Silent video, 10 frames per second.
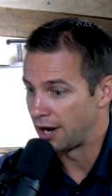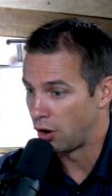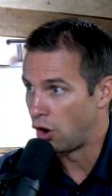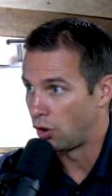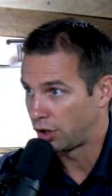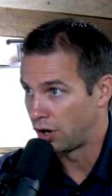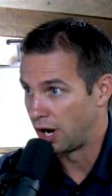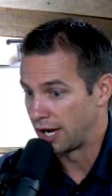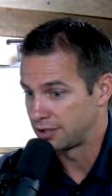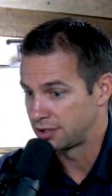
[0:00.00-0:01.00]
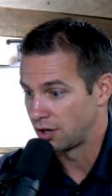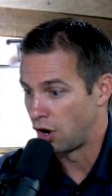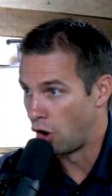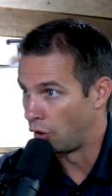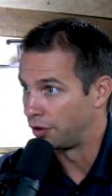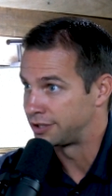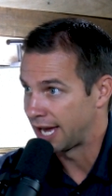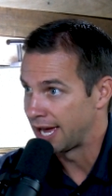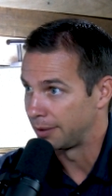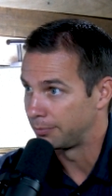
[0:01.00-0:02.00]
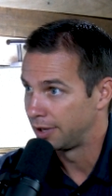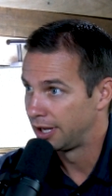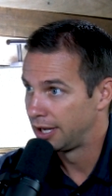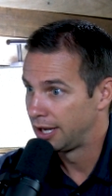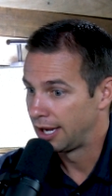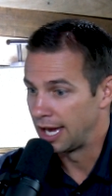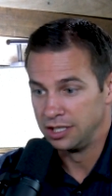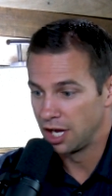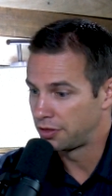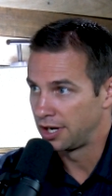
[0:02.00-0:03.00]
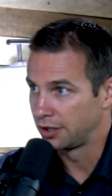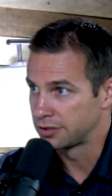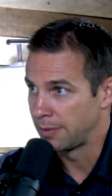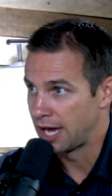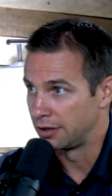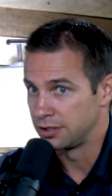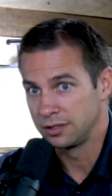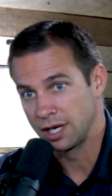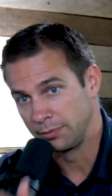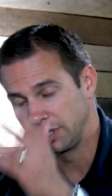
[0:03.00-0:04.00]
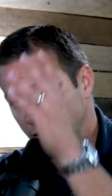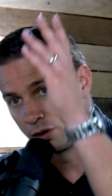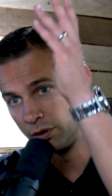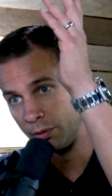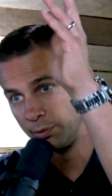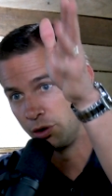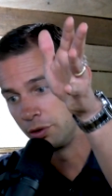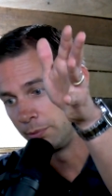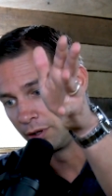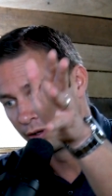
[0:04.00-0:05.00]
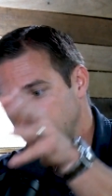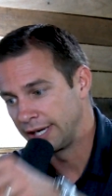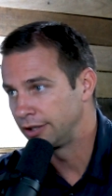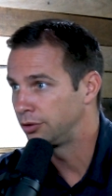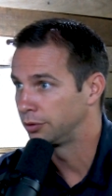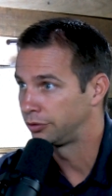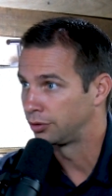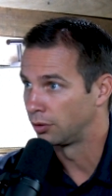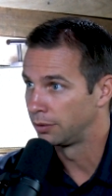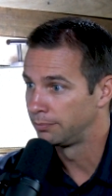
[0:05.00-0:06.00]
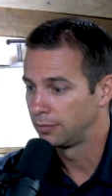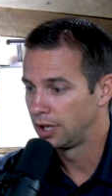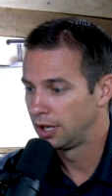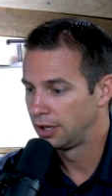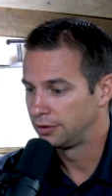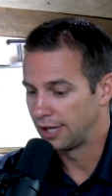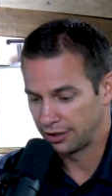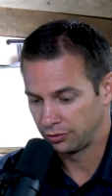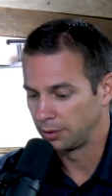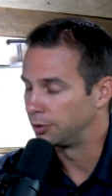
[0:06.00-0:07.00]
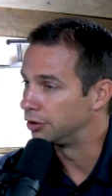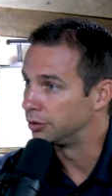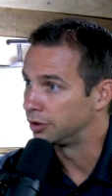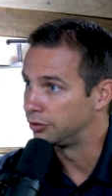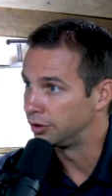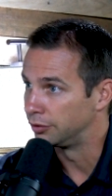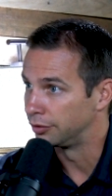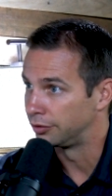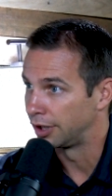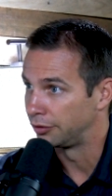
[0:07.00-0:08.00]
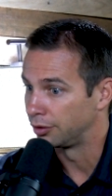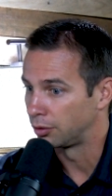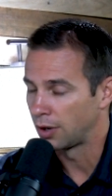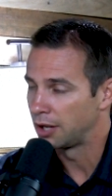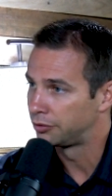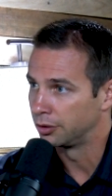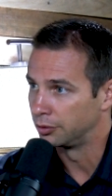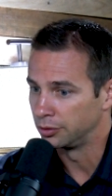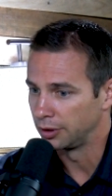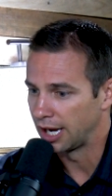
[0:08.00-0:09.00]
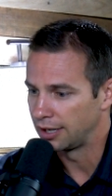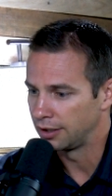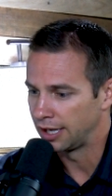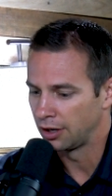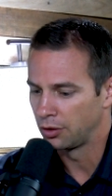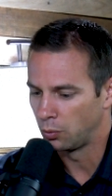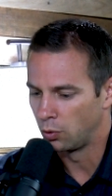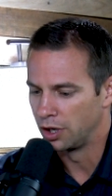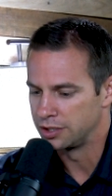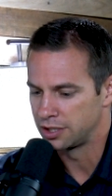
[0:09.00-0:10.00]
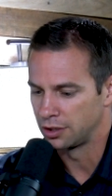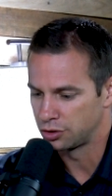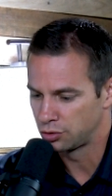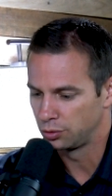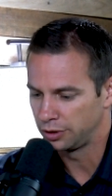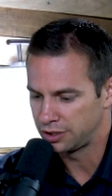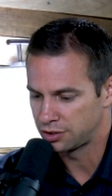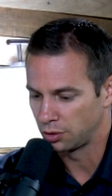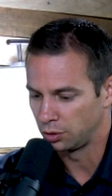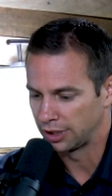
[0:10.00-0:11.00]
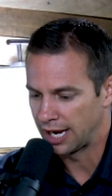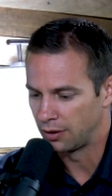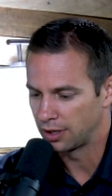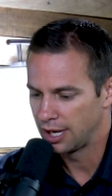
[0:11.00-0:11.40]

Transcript: at all costs all the time. And nothing else matters. You tell me to go into a boat in the middle of the night into a storm, that's what I'm going to do because Jesus said so. Crowds don't do that. They are the ones that are truly sold out,